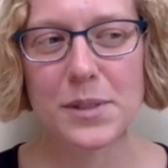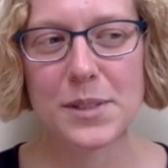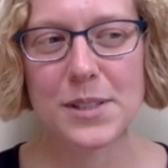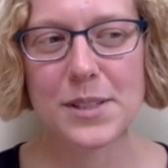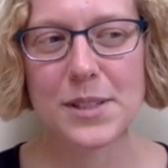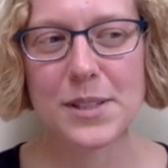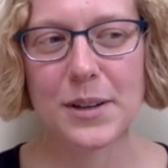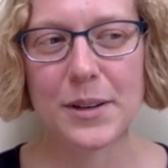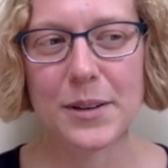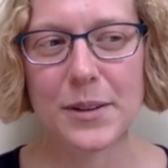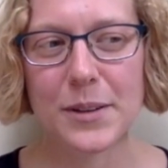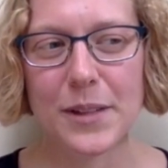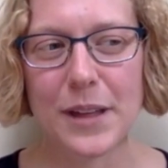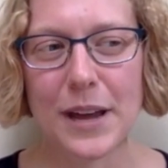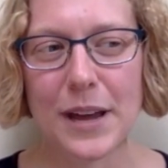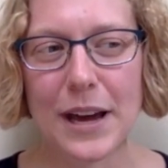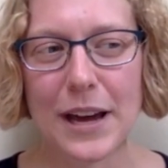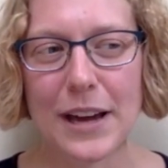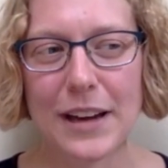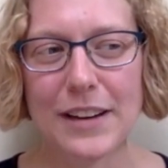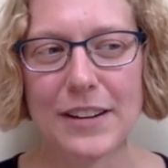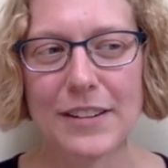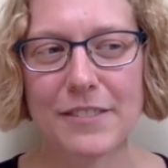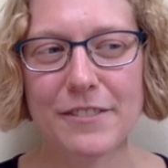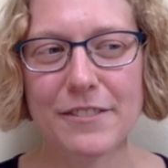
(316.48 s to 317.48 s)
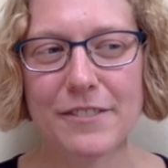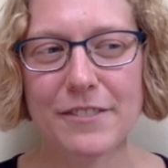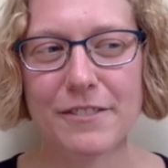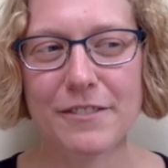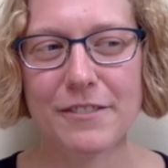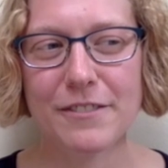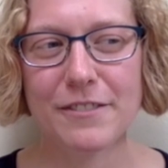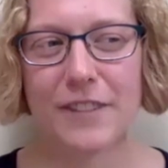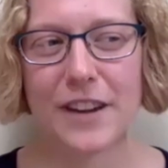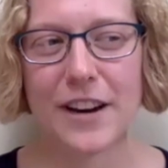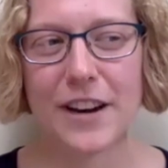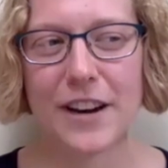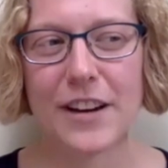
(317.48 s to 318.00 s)
So that
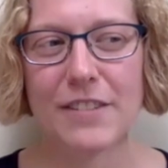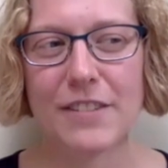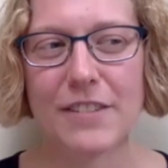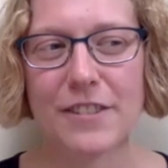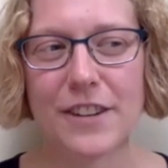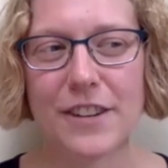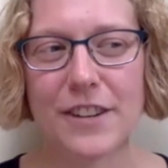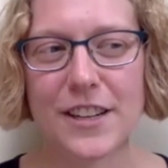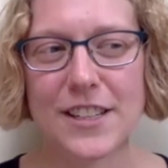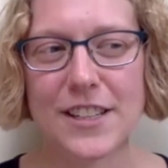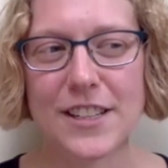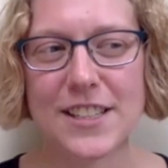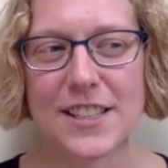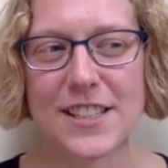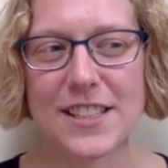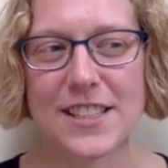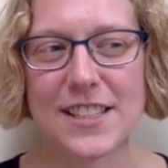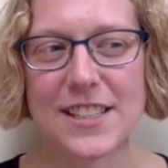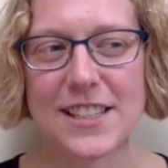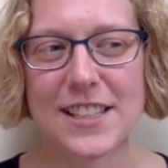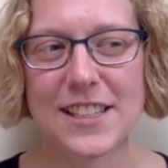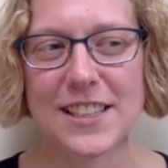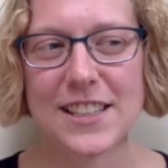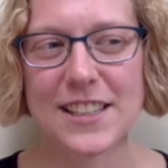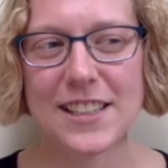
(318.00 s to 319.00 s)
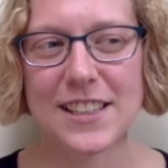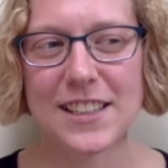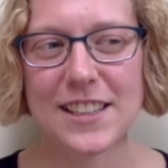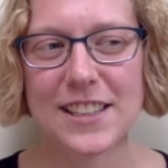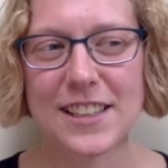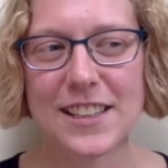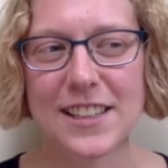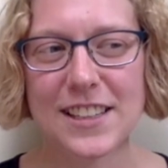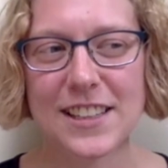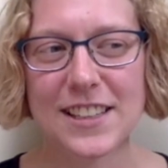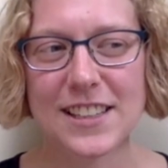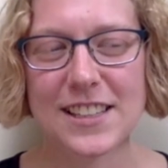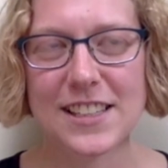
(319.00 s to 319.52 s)
very first
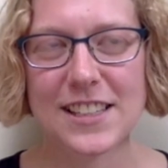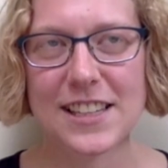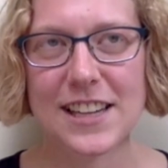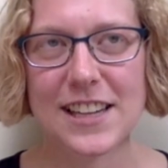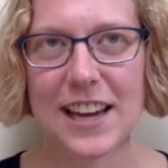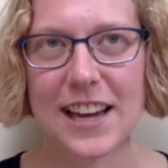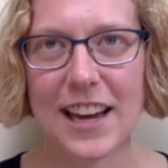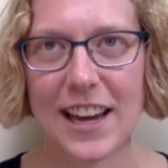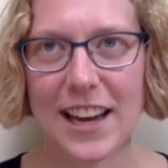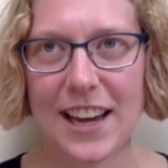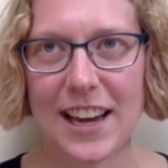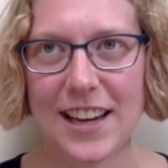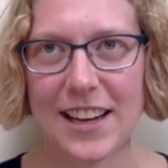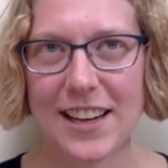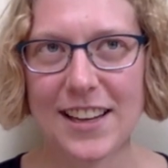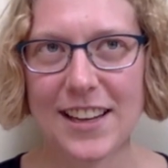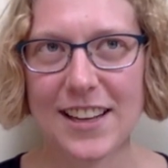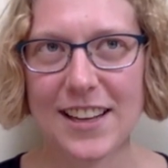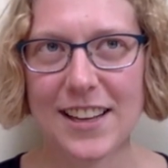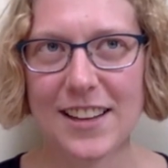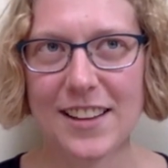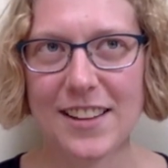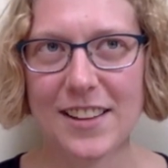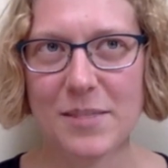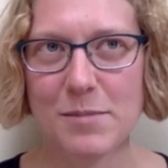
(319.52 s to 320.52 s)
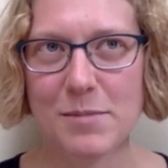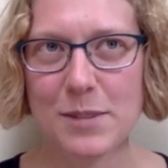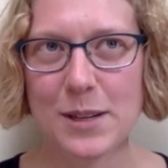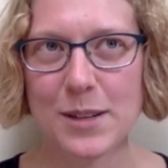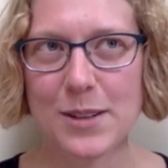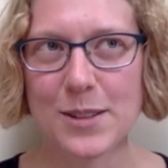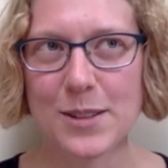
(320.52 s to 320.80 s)
day, the middle